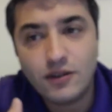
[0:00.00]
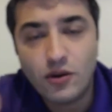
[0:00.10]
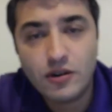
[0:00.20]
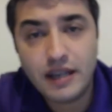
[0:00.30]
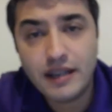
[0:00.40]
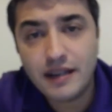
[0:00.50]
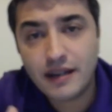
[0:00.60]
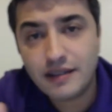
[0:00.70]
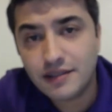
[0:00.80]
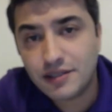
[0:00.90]
or any
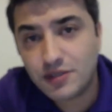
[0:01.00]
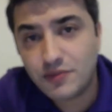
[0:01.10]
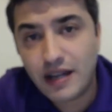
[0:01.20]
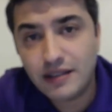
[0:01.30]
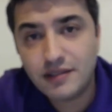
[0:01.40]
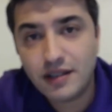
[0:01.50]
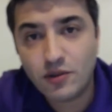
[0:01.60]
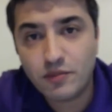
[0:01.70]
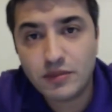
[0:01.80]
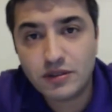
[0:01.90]
other vendor
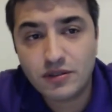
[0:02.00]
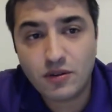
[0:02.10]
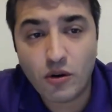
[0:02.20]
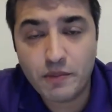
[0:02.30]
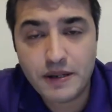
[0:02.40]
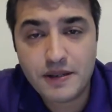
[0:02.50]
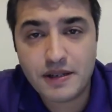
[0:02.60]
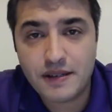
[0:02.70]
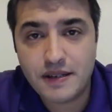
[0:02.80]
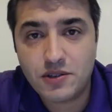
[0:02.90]
equipment
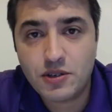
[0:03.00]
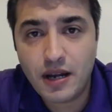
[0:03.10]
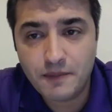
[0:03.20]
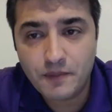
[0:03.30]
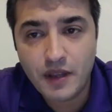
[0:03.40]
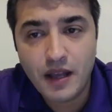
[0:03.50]
comparison, etc.